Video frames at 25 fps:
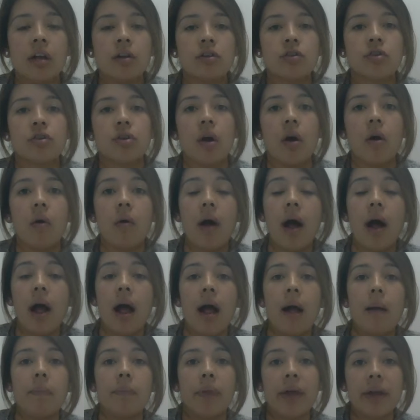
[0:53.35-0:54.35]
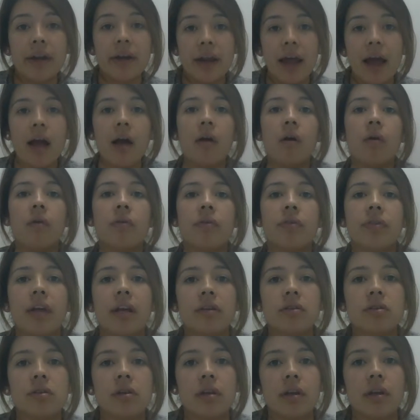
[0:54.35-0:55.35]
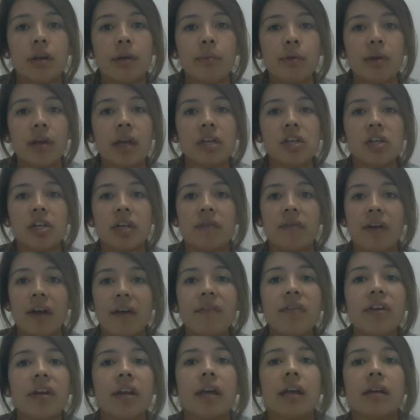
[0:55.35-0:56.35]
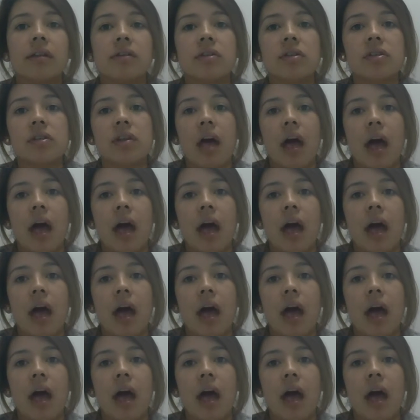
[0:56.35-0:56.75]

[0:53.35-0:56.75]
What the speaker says: So now, thanks to the accumulation of evidence,